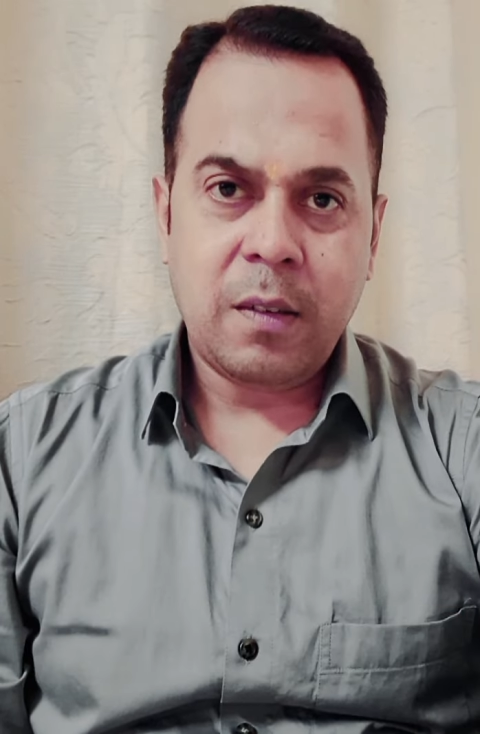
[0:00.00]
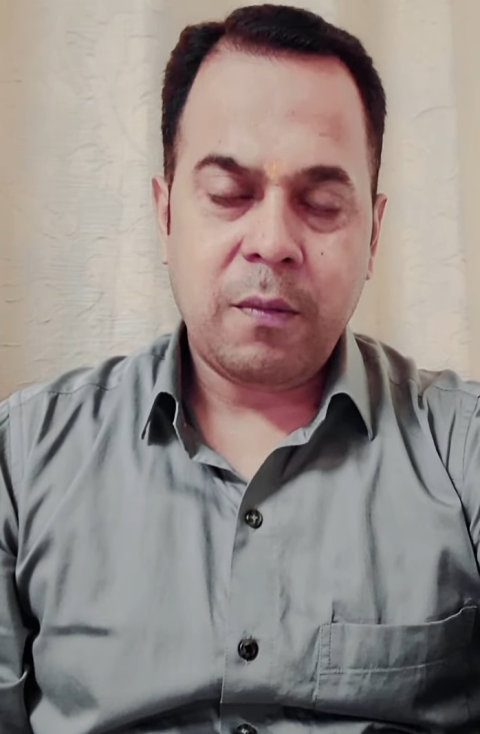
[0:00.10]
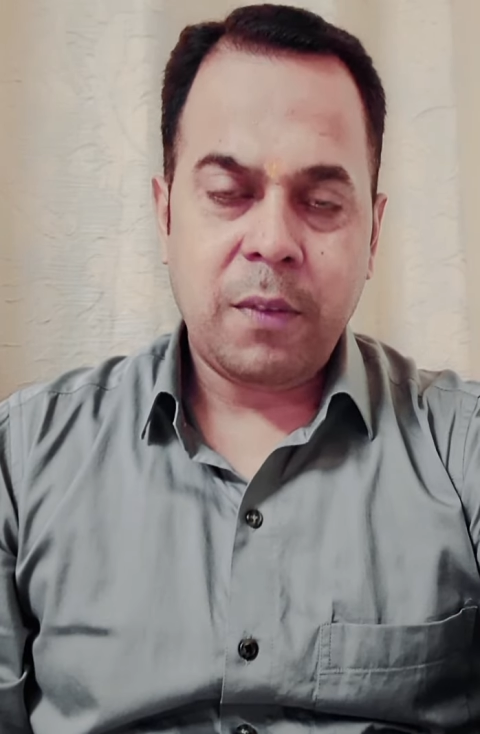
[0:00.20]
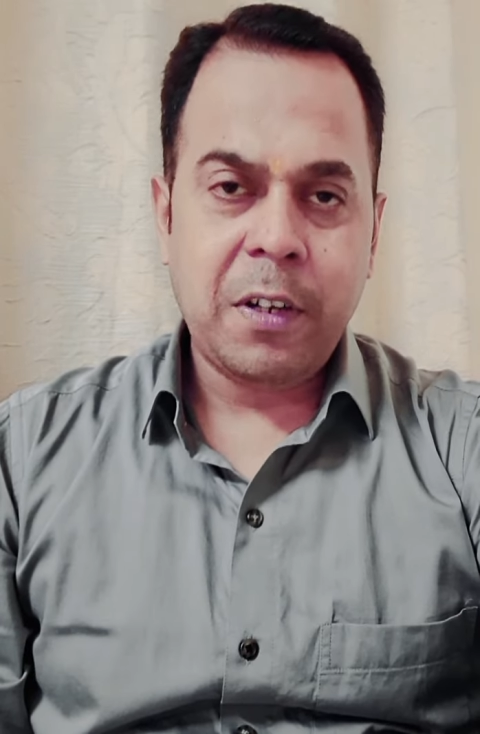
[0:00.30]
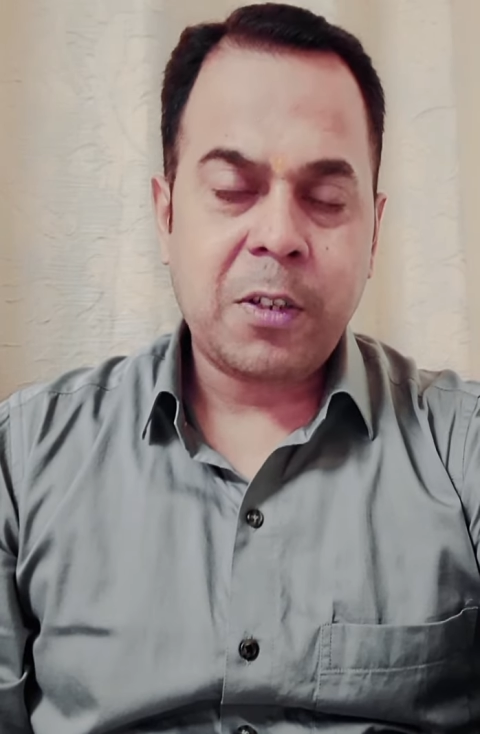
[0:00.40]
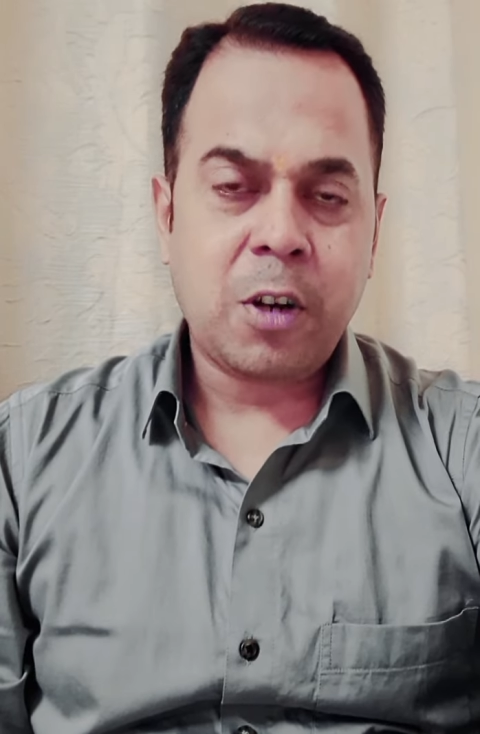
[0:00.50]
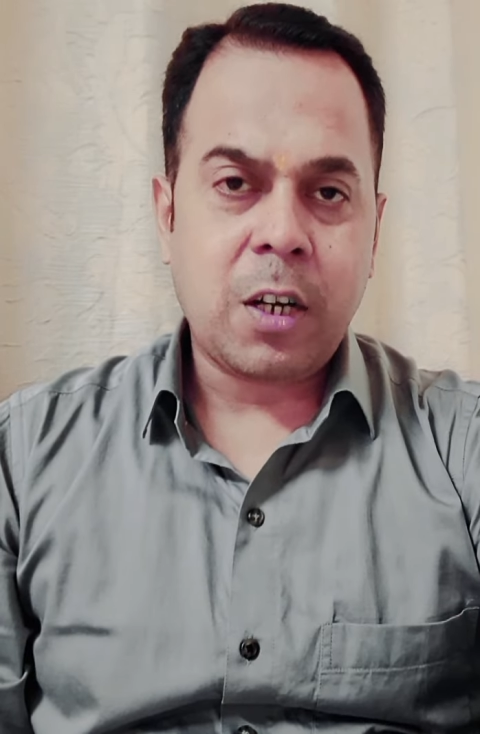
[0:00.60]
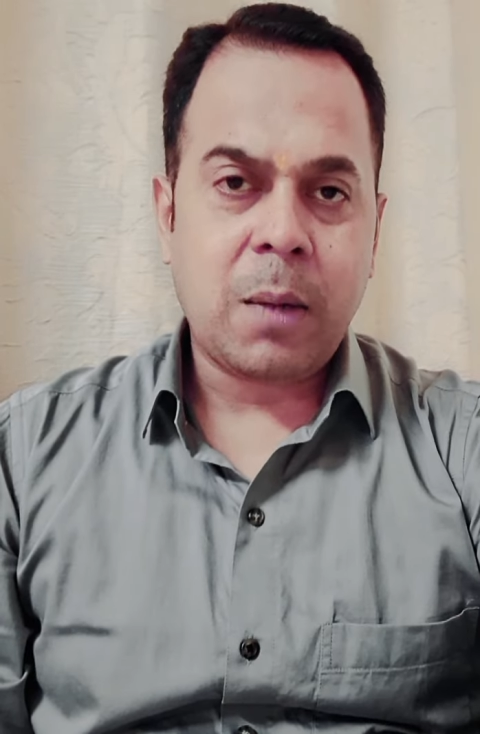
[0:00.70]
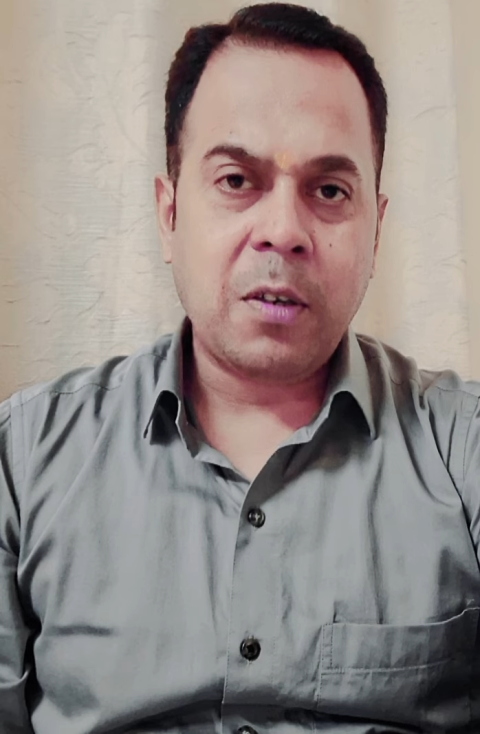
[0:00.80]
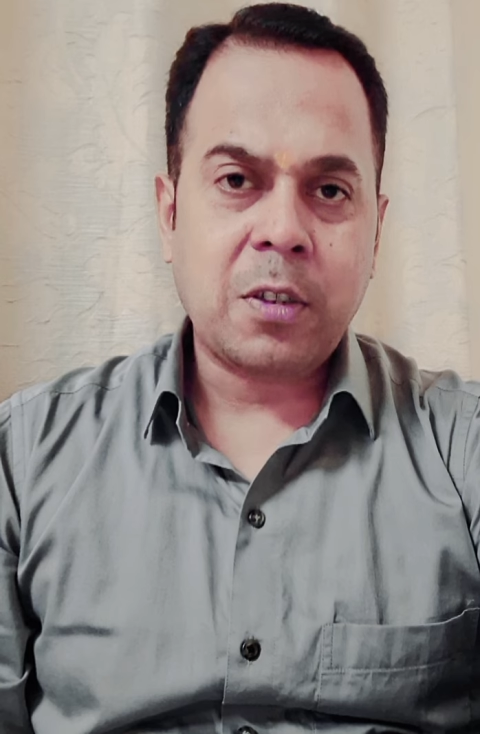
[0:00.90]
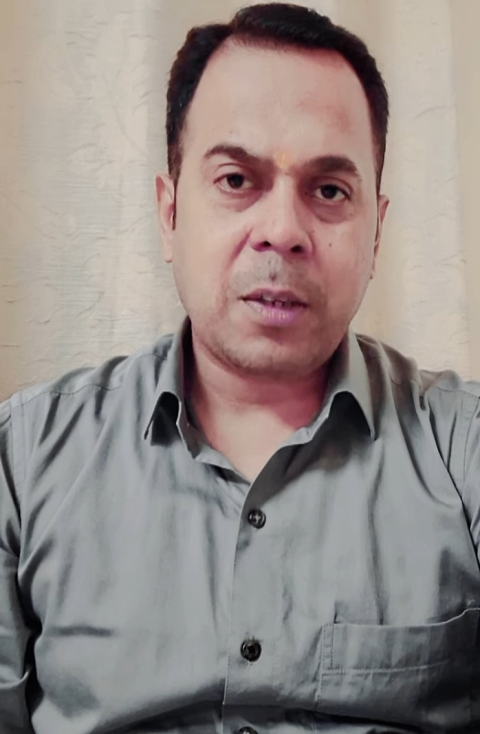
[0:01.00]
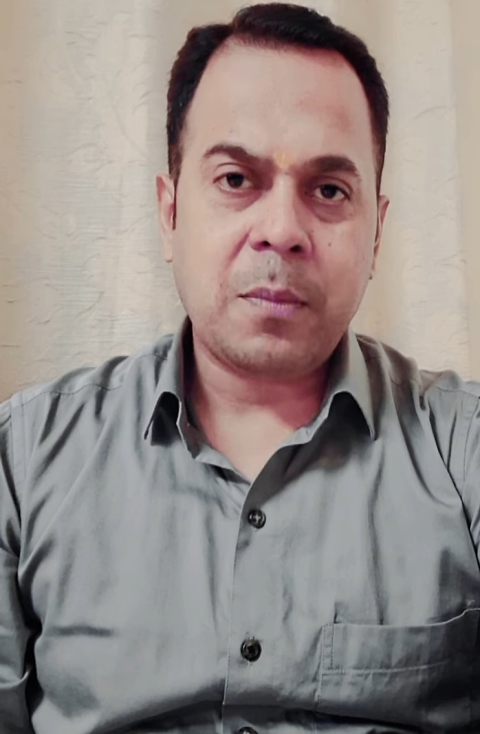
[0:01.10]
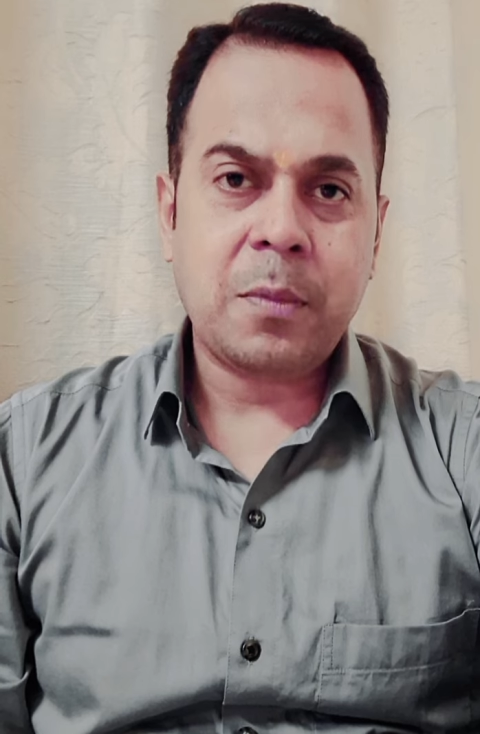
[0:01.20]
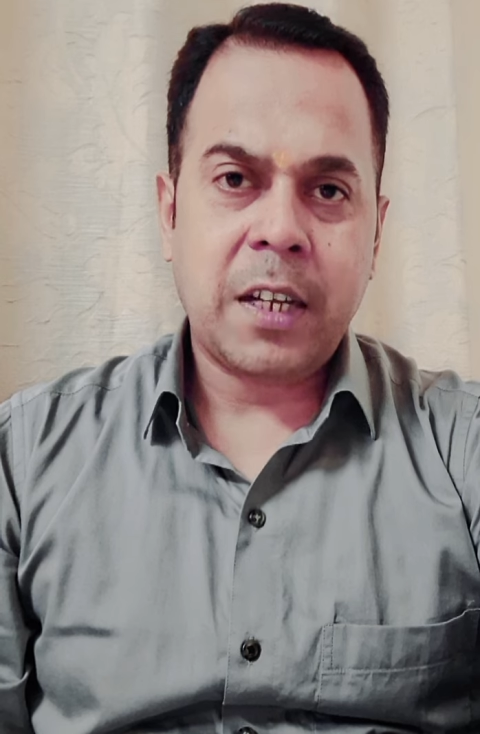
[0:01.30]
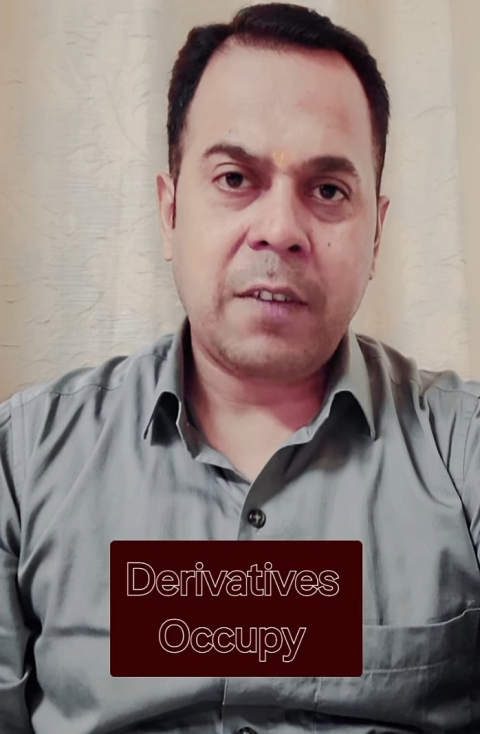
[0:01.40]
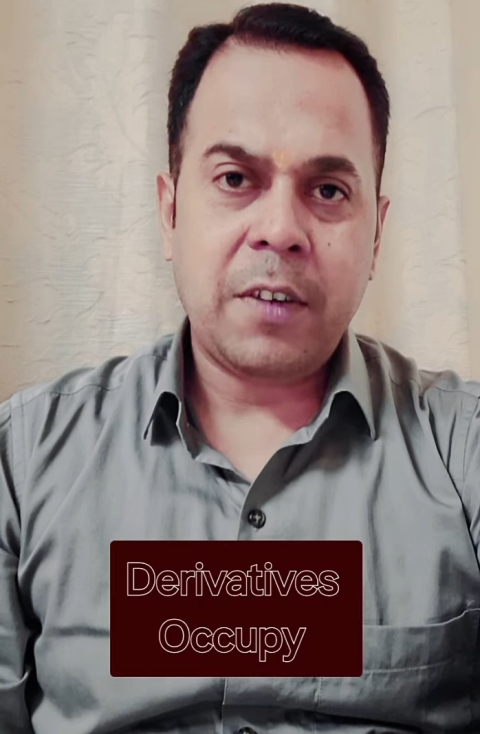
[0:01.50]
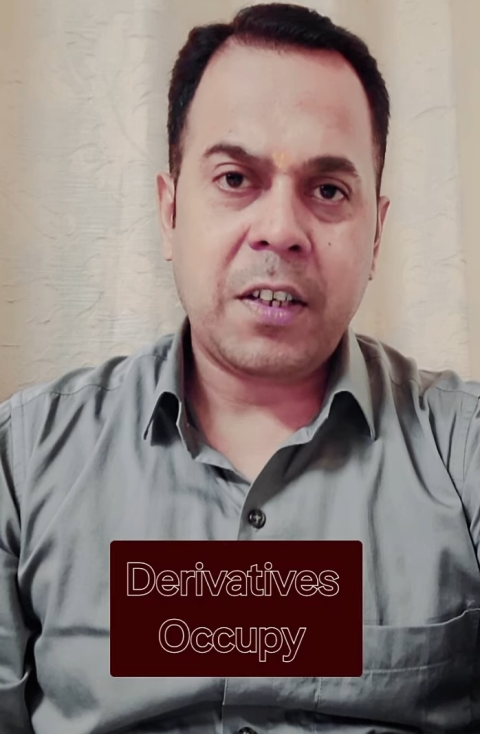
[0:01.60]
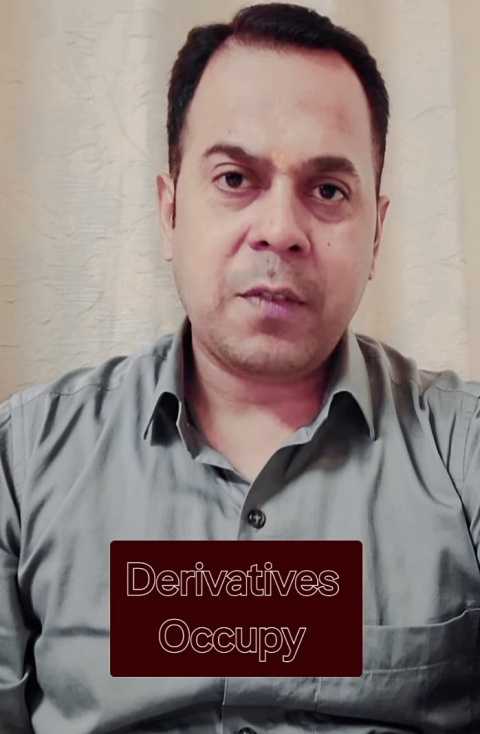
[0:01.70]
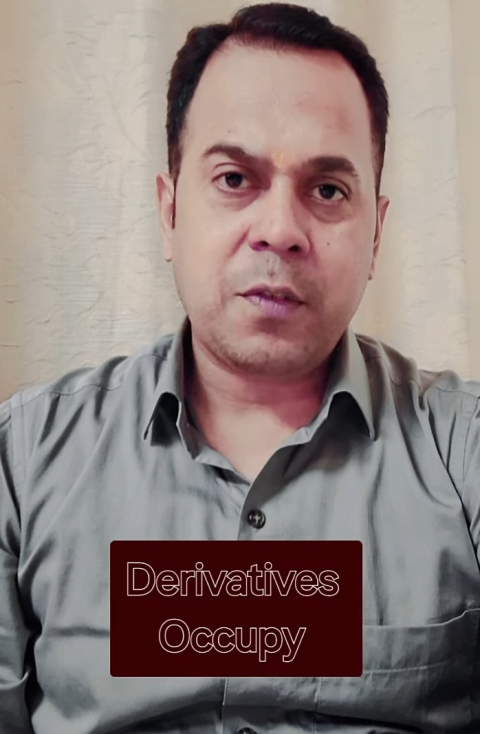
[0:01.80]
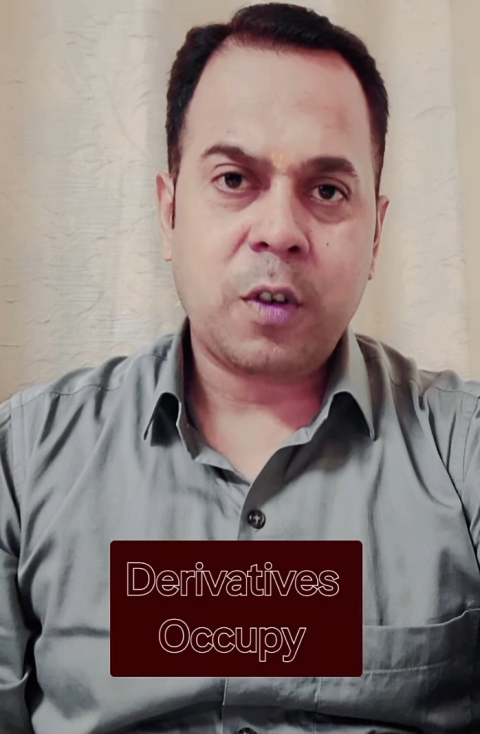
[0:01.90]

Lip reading: We will talk about some derivatives